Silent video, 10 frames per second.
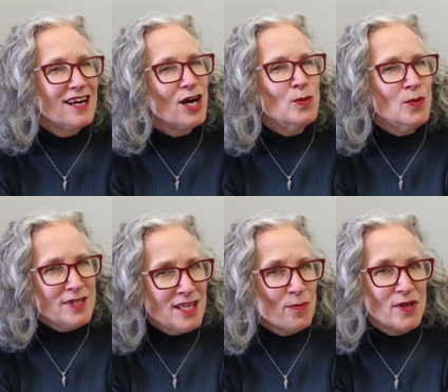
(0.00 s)

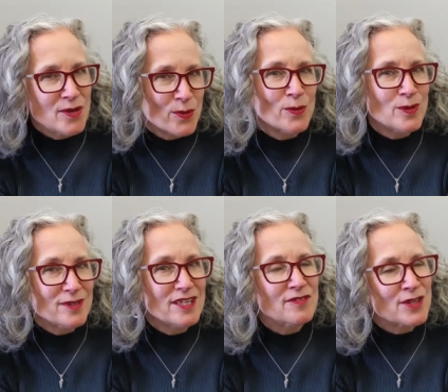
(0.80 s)
Wouldn't it be cool
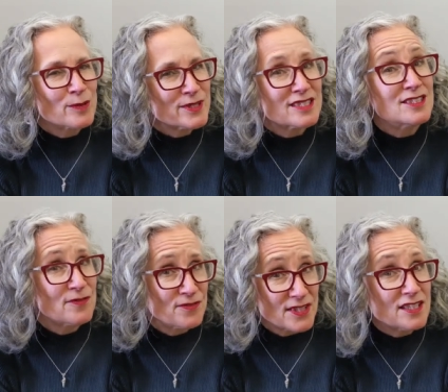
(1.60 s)
if there was a
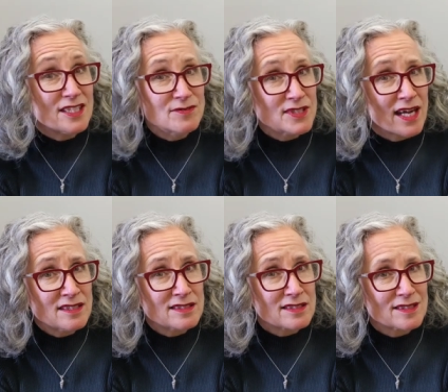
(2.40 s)
definitive
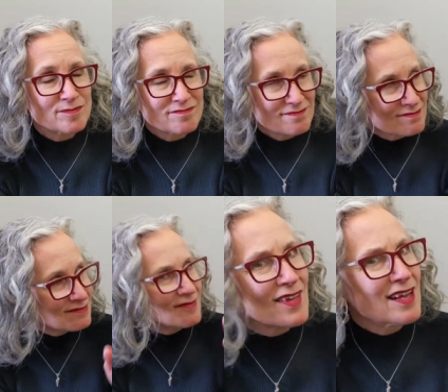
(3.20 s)
test?
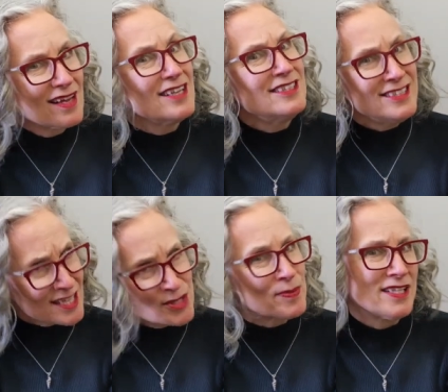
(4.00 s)

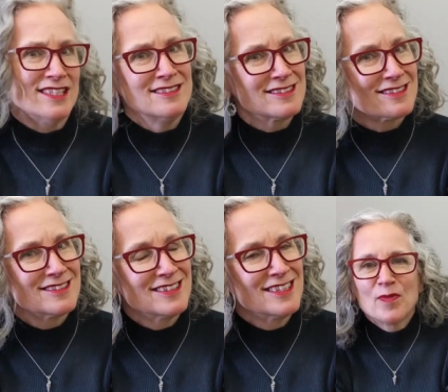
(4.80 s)
Yes, please.
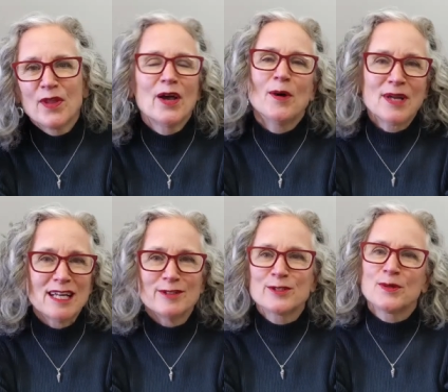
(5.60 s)

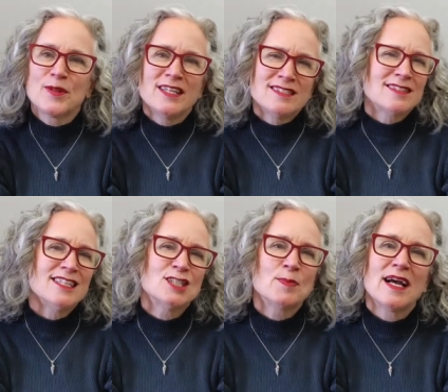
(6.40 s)
Okay, so this
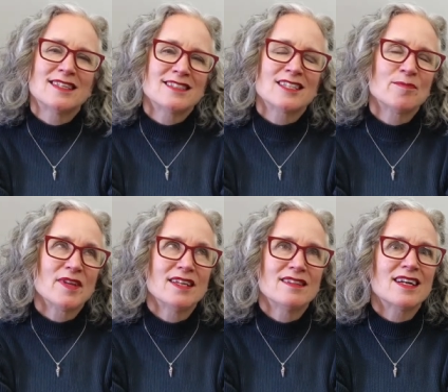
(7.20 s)
leads me on to
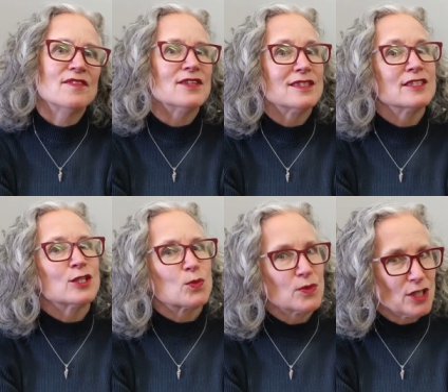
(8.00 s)
something that I feel is a
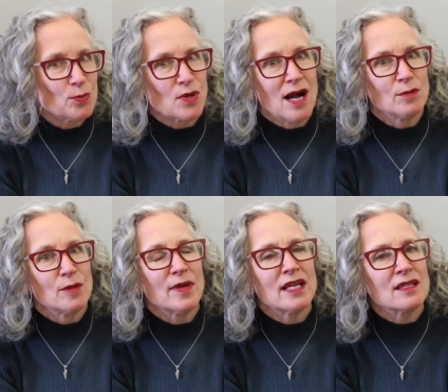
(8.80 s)
real
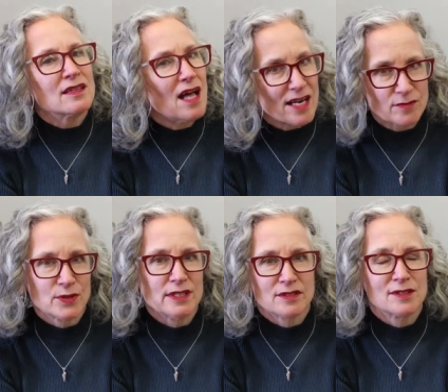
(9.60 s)
problem in a lot of
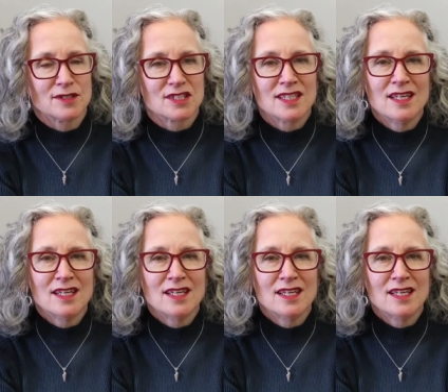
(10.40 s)
research.